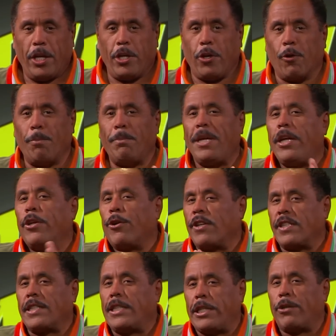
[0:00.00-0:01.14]
Your meter
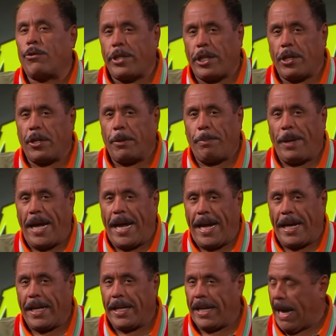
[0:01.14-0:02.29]
is literally going to
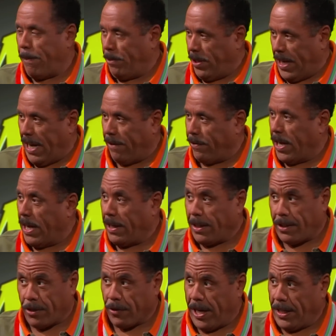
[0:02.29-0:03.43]
peg. It happened to Dave and I,
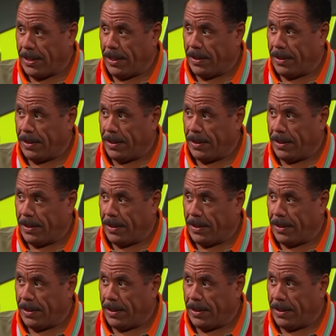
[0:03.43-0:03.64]
correct?